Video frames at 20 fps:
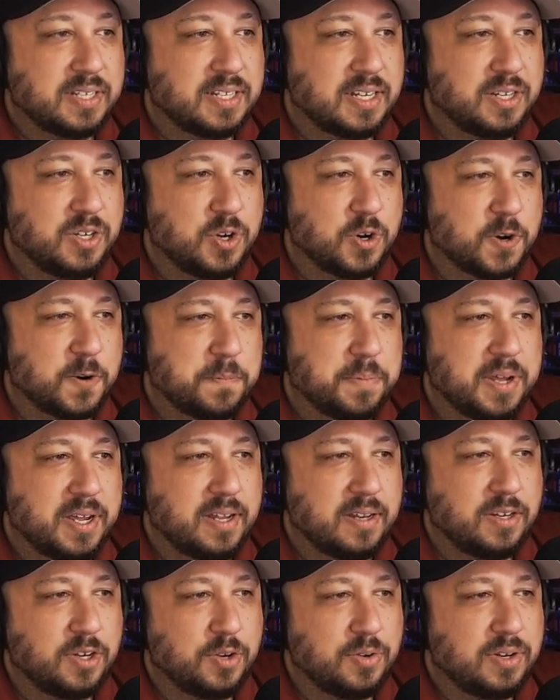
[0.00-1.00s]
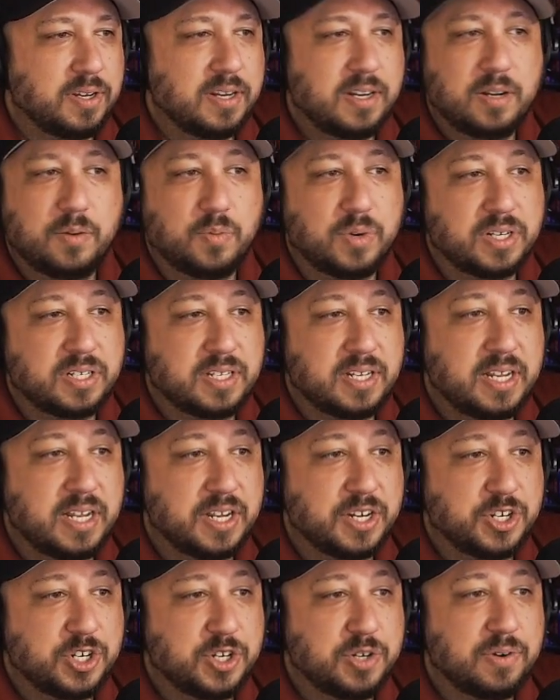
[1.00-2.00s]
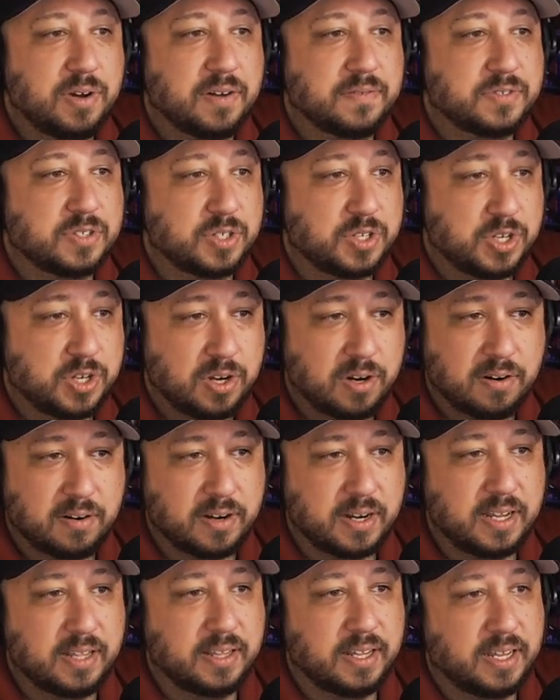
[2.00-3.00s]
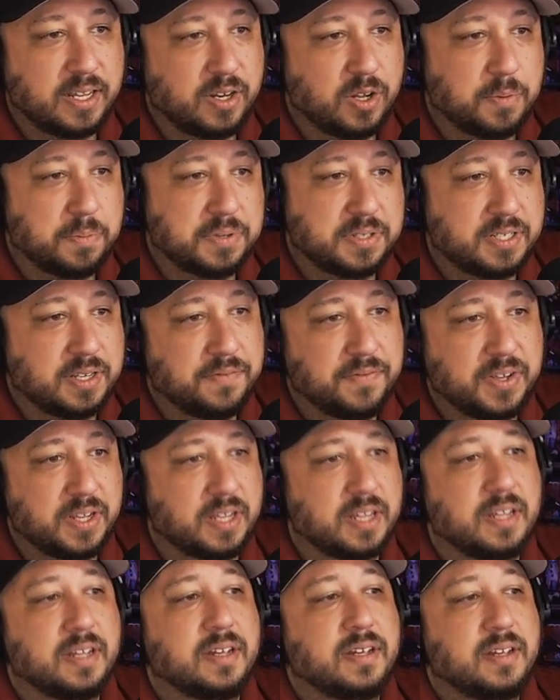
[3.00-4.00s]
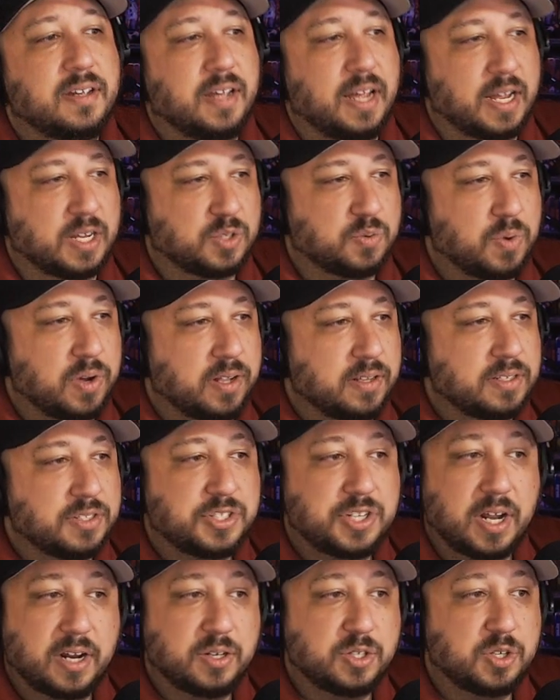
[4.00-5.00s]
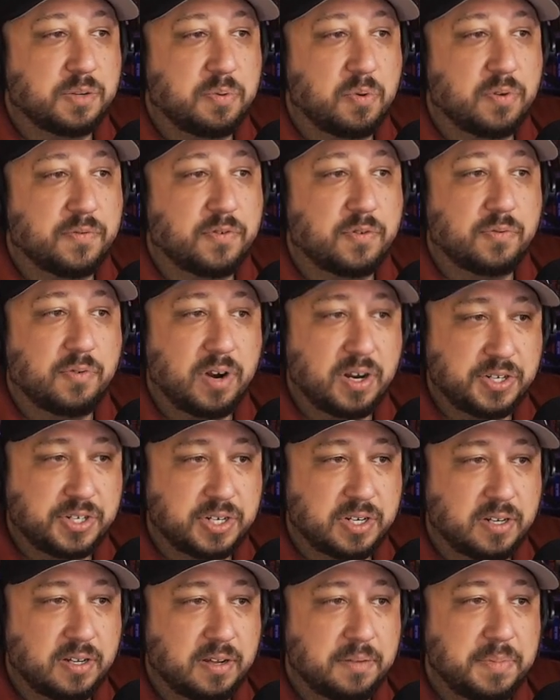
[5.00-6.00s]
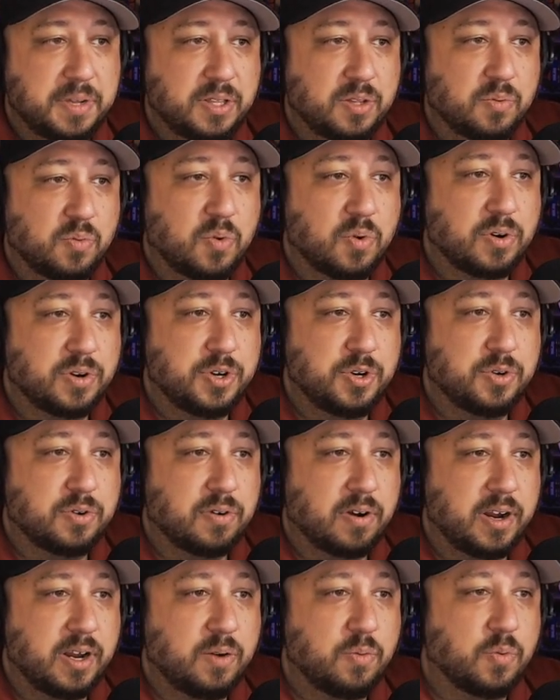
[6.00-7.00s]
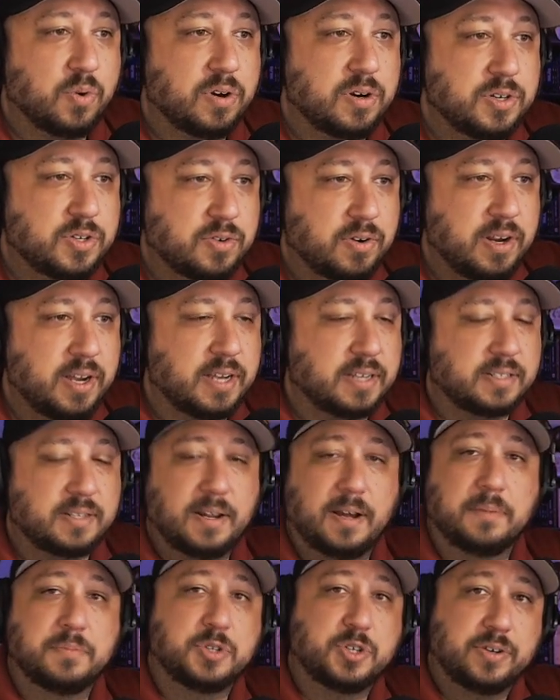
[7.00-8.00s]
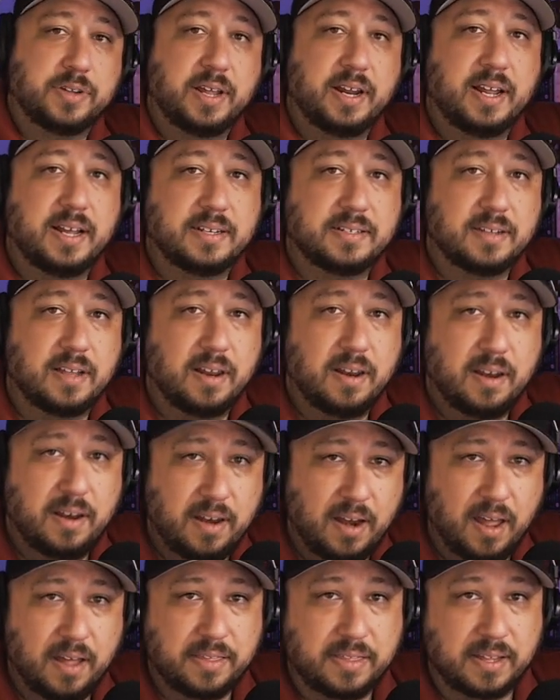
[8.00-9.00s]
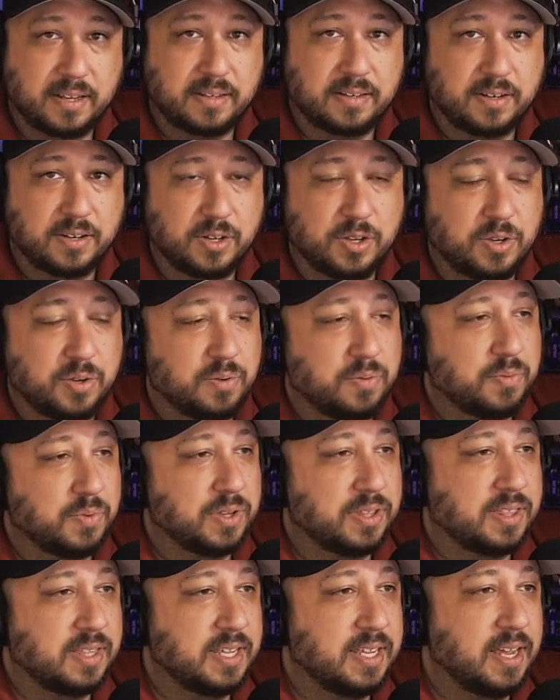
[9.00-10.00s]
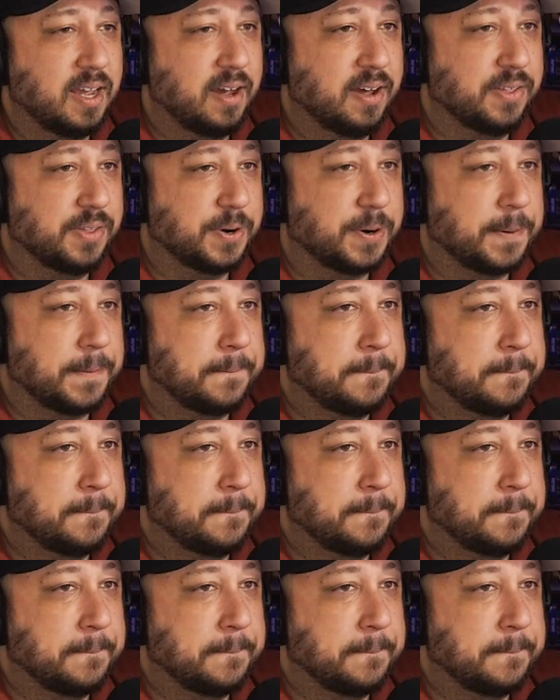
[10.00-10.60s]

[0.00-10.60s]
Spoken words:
and European Union in which the issue of security in the Indo-Pacific, as well as China's support for Russia amid the war in Ukraine, were addressed. I'm sure that has nothing to do with the other.